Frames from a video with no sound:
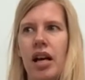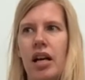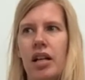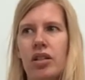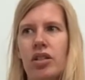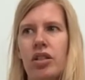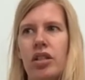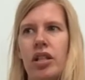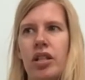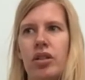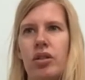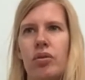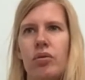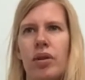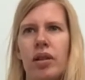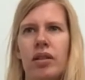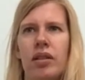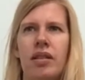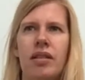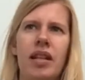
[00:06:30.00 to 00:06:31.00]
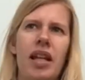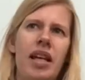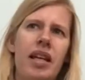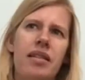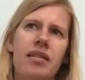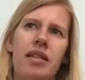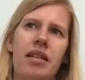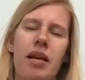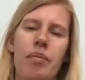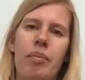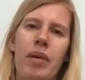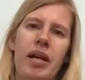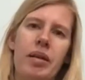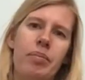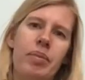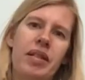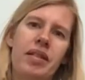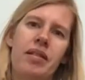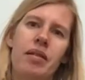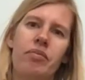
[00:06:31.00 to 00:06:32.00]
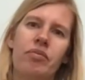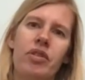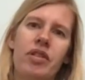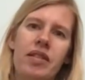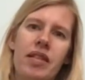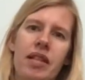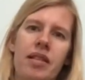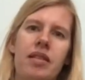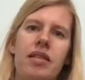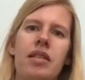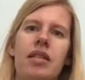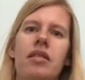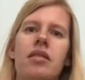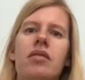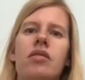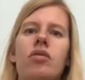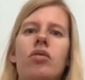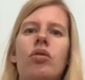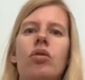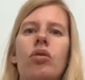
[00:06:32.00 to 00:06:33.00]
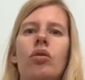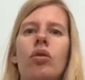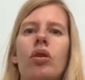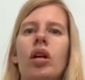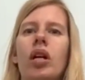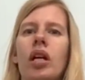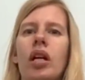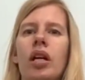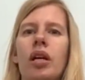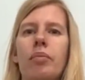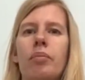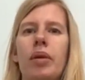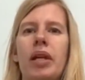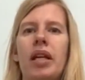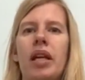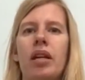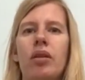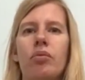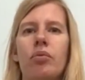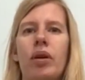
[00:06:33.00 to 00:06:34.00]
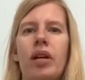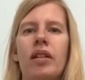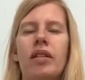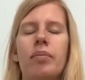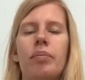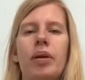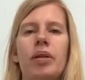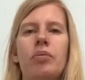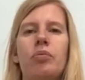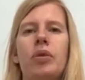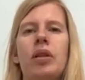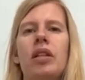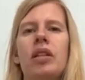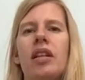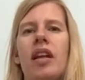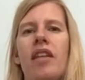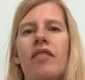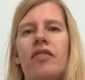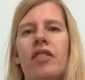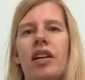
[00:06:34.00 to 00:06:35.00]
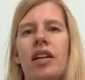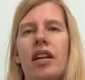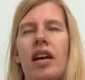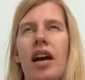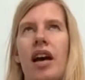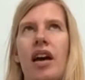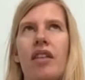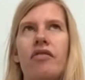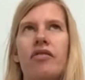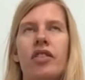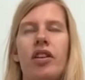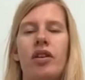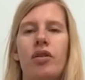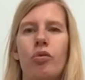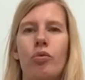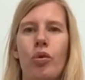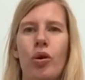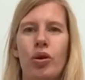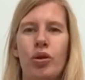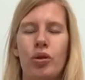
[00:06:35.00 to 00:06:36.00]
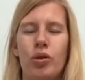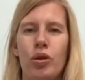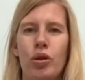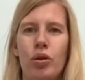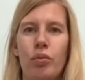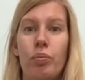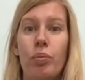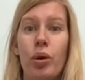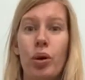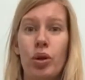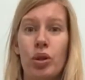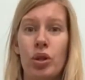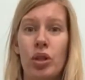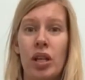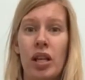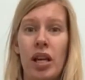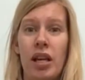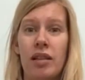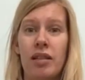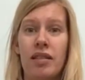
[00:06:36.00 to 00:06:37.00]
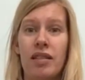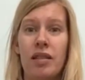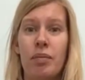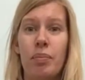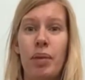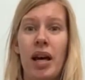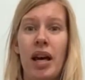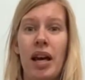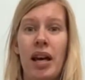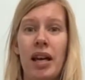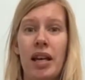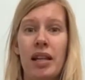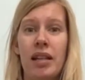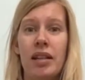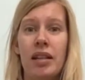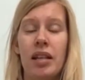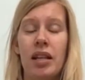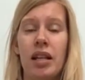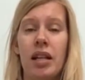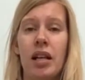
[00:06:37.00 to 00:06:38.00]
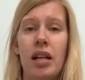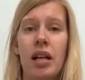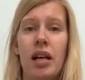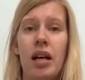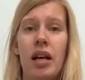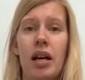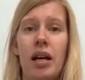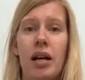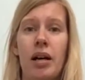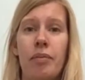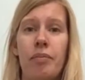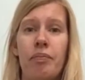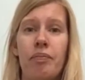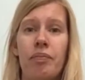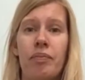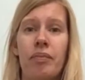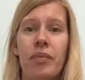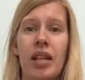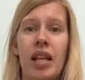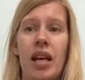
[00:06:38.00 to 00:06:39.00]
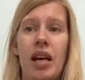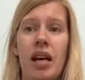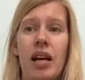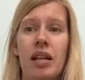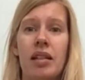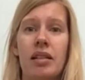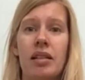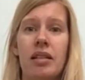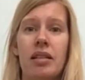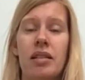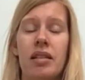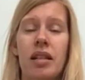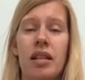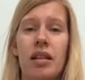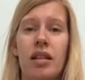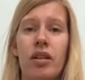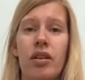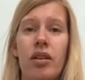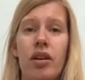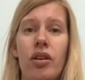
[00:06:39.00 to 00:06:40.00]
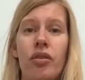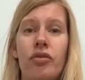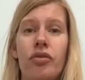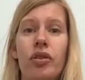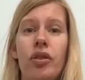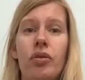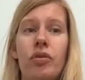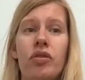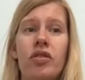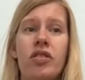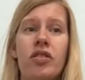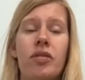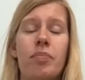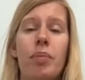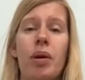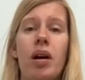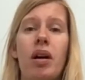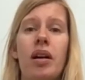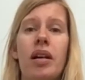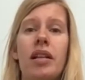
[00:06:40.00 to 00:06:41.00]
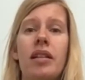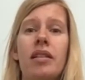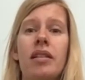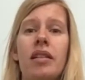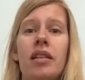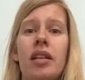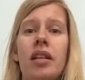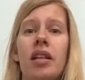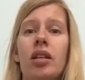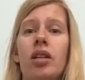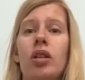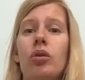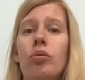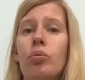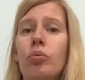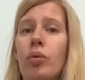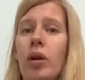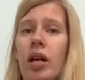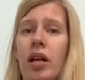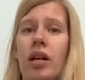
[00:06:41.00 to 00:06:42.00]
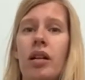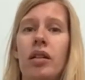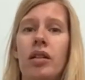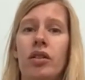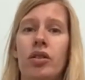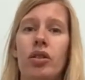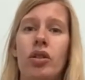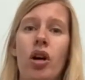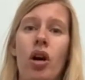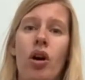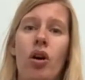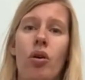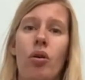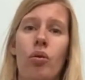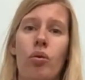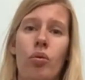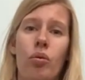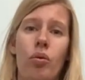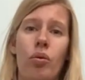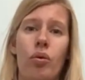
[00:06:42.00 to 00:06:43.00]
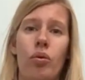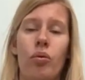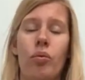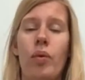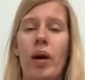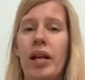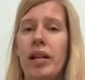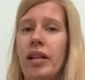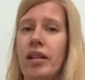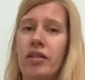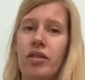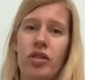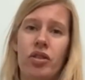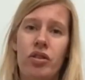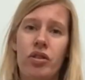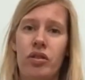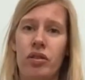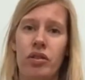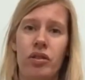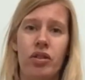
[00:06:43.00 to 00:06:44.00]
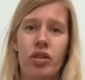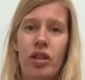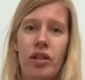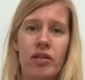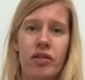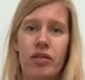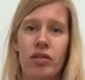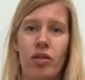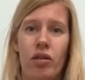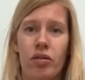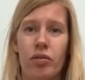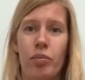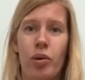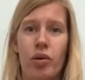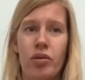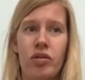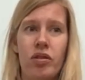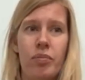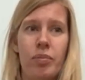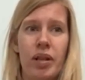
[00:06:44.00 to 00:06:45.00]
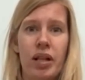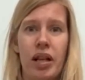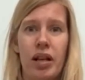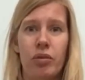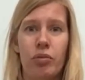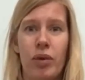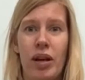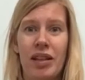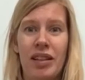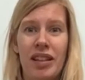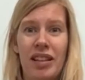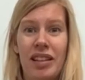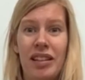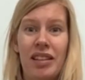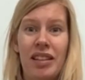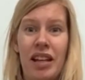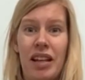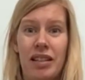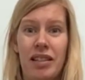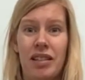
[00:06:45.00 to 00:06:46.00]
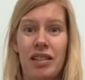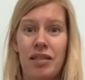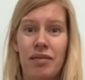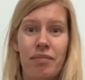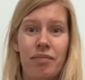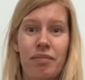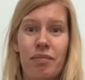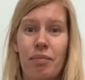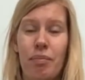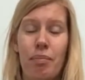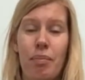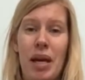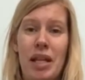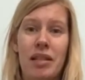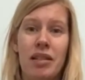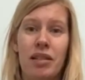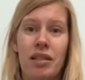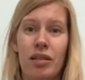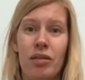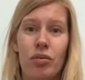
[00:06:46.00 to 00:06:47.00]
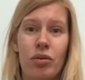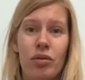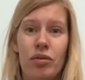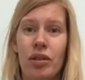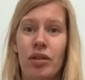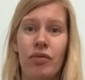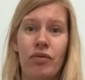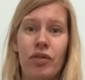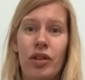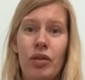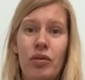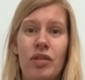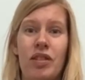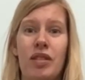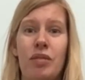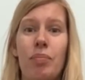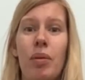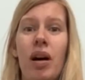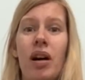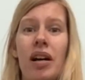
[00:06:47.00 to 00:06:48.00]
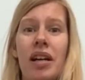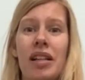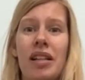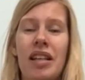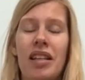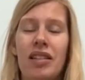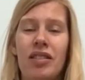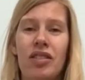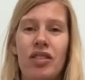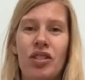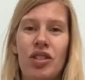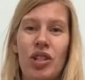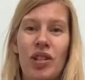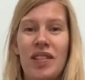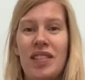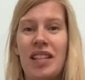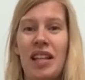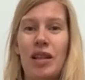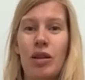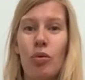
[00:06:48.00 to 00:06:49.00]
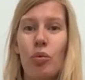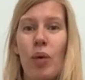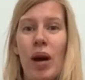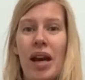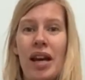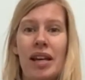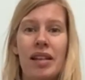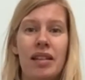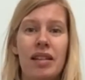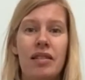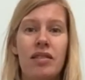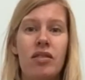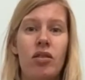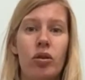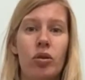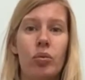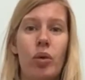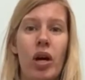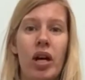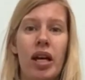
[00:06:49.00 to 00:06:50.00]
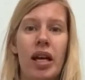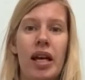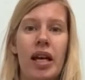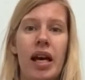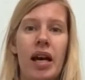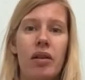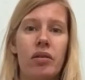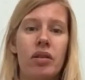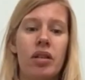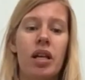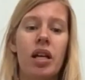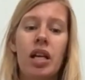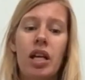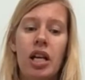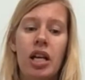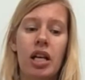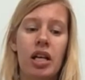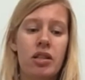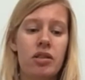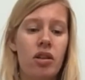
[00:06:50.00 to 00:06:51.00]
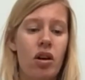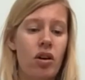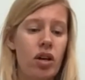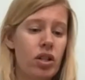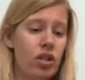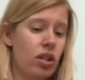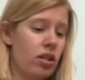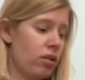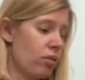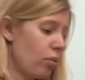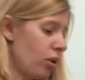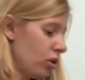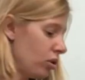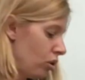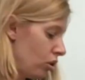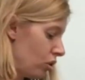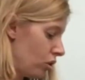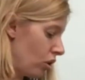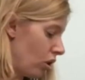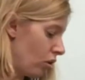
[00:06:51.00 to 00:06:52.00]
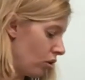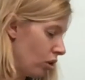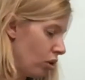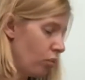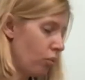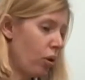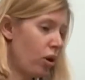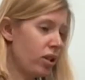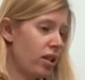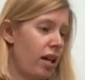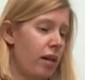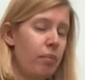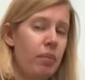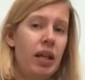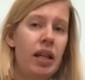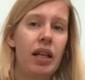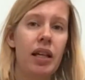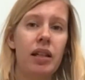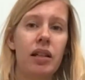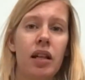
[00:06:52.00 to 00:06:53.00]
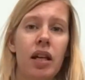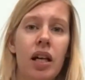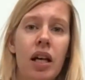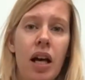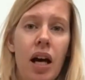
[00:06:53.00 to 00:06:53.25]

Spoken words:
actually do other things, and there might be some resistance to begin with, but we never ever want to push against pain. And a fused spine, you will know when it's just not possible, and when that metal or the fused spine is just in the way and it's not working out. So I just want to show you what I mean,